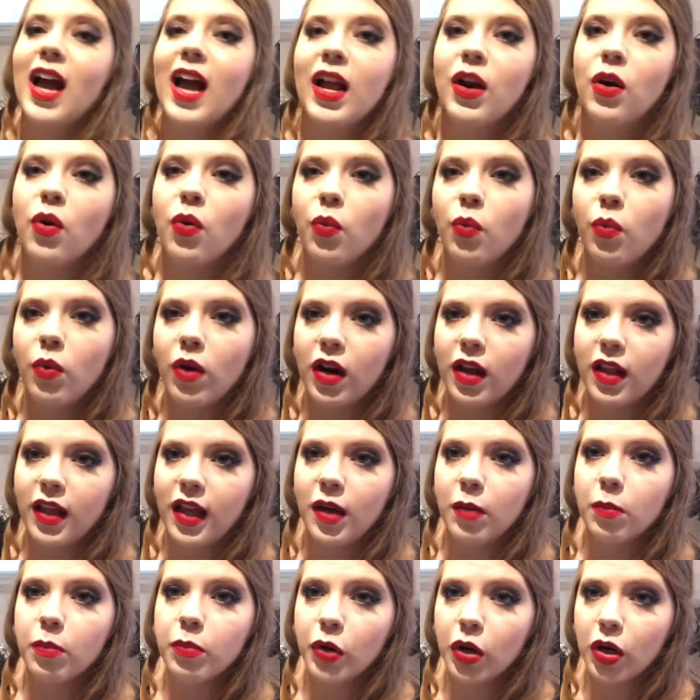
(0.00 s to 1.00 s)
I don't
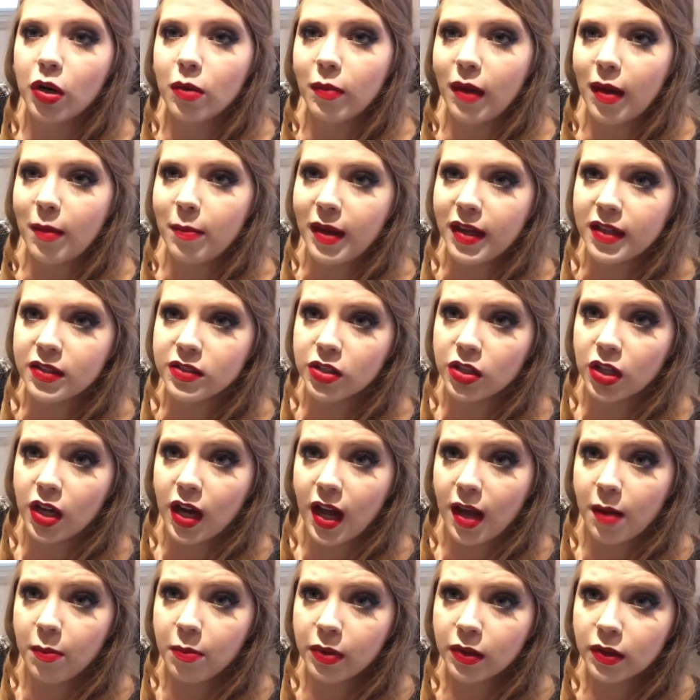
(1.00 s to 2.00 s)
want to burn my mixer
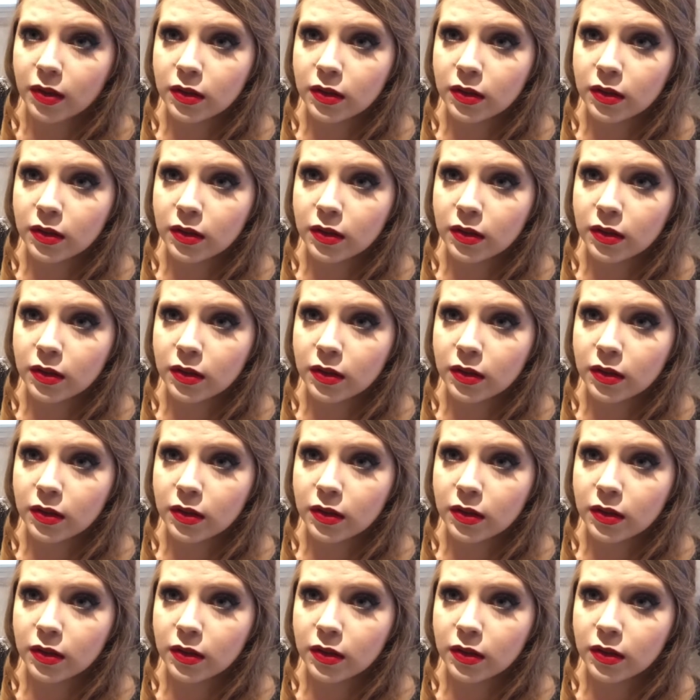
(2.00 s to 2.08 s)
up,